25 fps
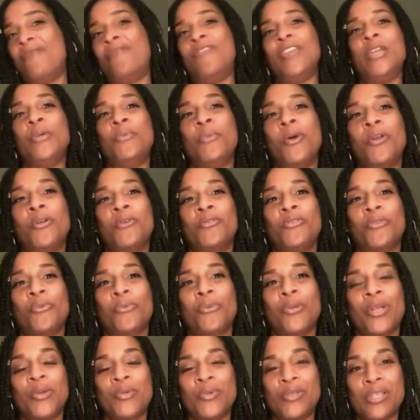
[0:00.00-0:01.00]

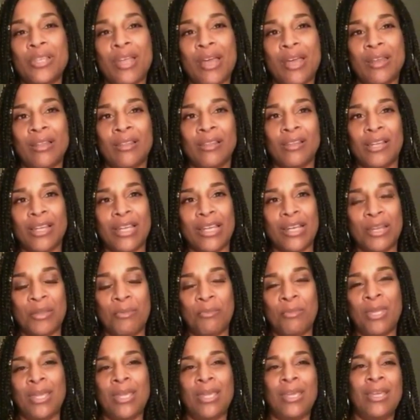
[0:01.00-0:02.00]
V103 was kind of looking
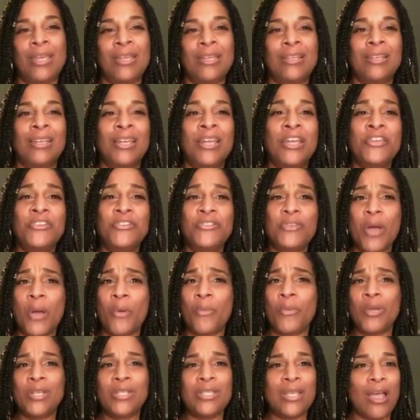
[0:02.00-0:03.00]
at me, and so I
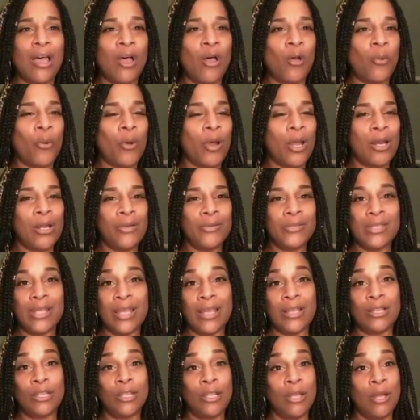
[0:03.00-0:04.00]
went to Elroy, and I was
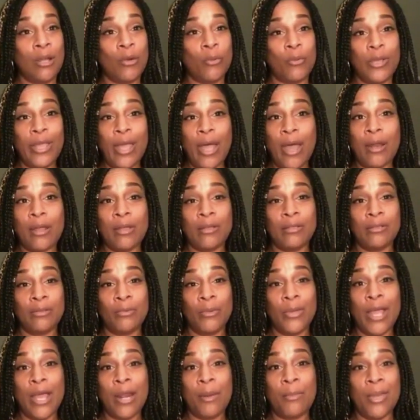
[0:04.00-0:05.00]
like, "Look, we
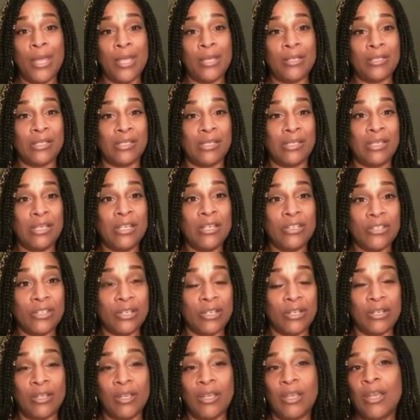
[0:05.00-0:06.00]
gotta make a
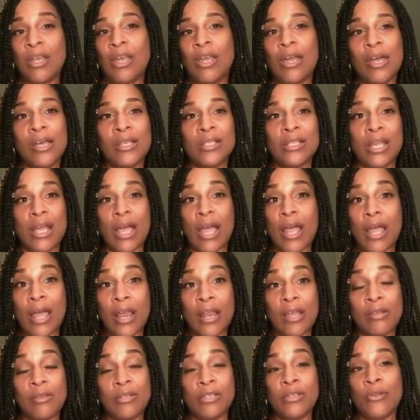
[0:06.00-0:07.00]
decision." I was like, I
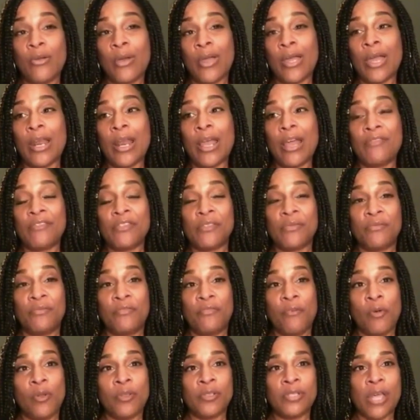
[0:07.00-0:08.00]
gotta have some
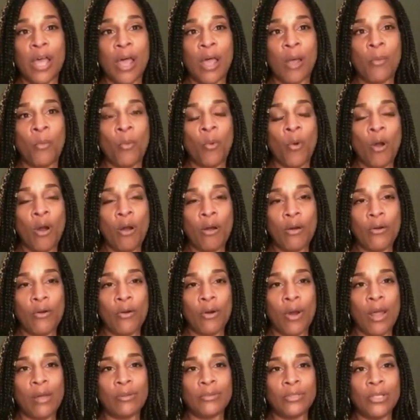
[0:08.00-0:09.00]
full-time work,
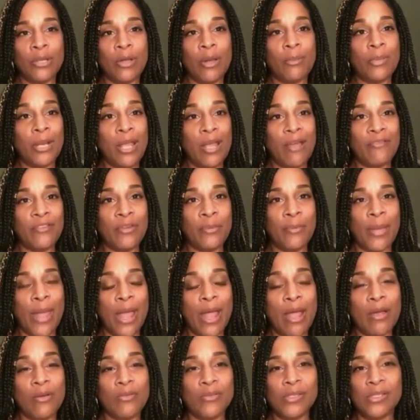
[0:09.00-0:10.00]
or I'm gonna have to
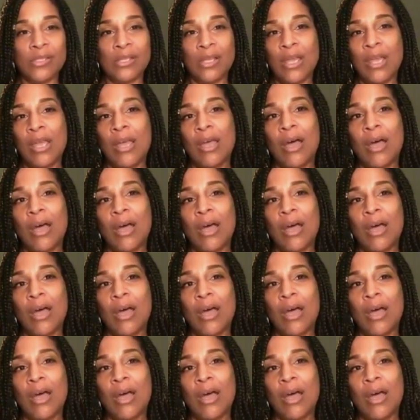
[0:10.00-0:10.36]
bounce.